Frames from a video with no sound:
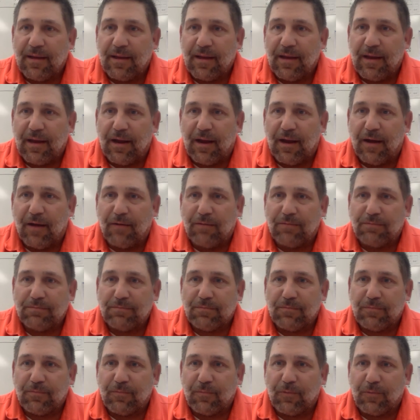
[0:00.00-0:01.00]
you know,
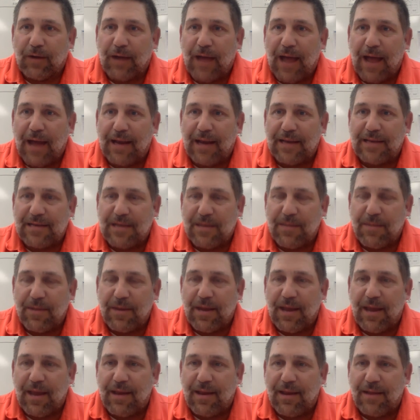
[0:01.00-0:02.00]
we're not
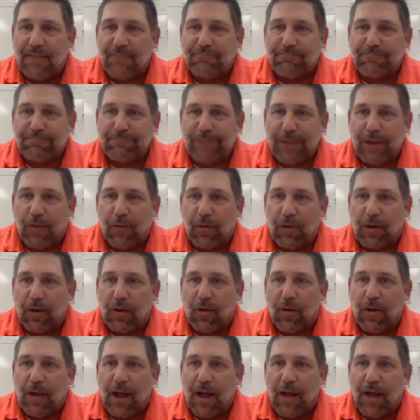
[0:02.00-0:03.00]
intimidated. You know, we're
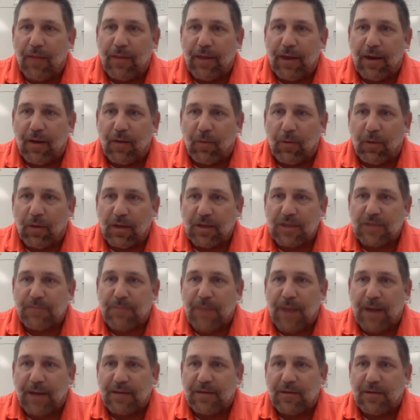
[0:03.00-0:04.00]
going to go down there. We'll
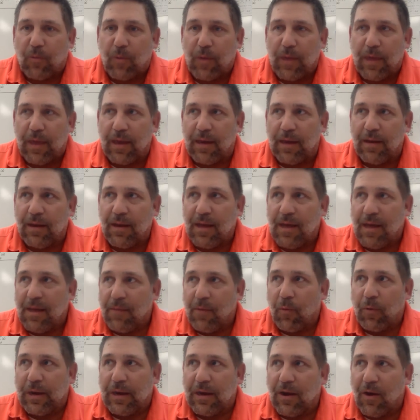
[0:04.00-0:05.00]
expect to win,
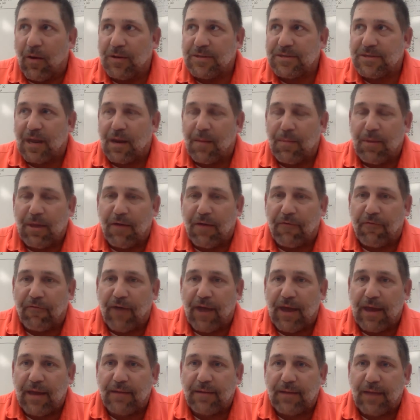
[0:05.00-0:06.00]
but we know it's going to be a
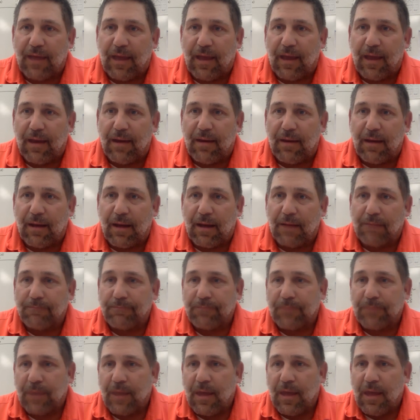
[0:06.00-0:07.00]
fight. And uh,
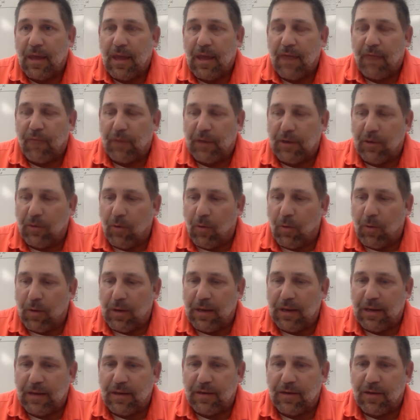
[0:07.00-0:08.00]
if we do what
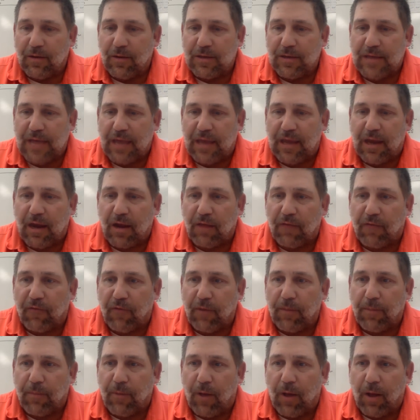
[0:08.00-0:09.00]
we need to do, we take care of the
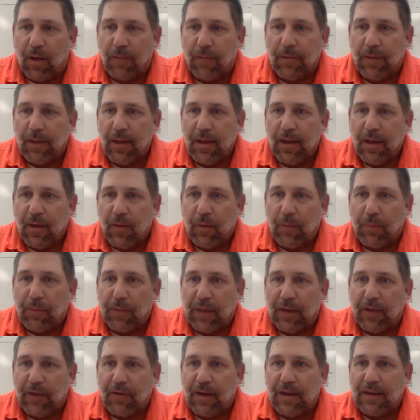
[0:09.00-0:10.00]
football. We
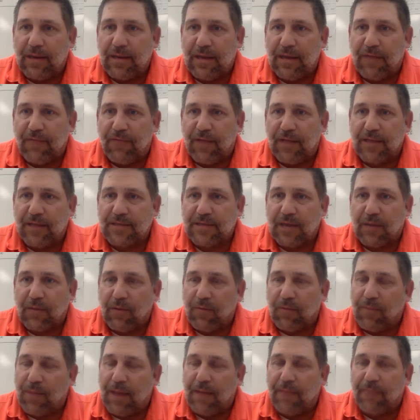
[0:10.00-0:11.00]
play great defense like
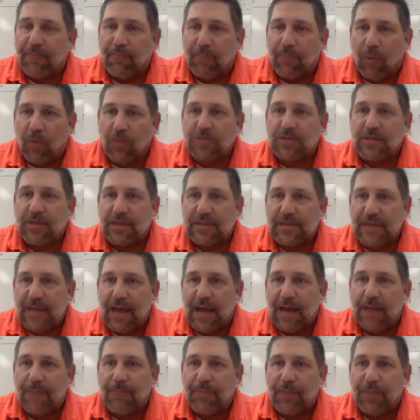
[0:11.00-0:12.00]
we've been most of the
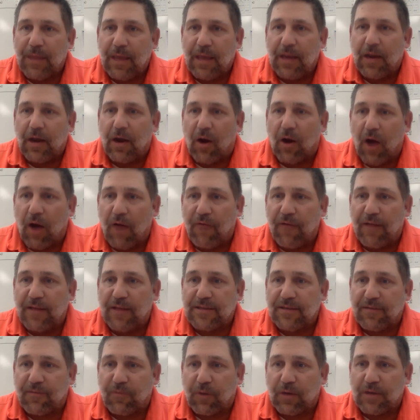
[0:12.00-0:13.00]
time in our
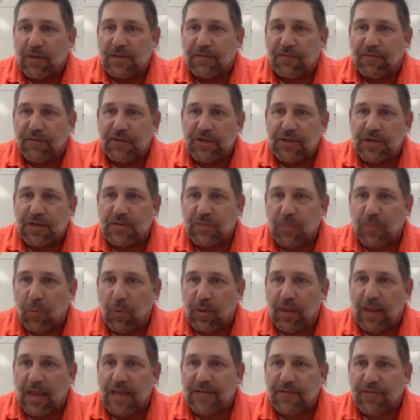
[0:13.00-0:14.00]
offense. If we're as efficient as we
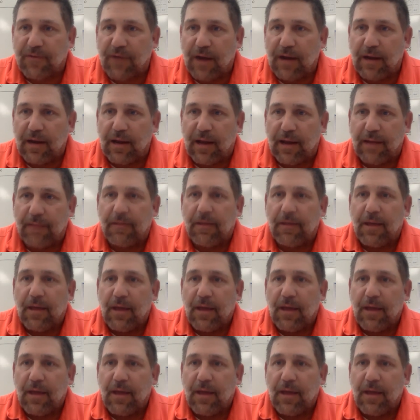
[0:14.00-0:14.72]
were last Friday night,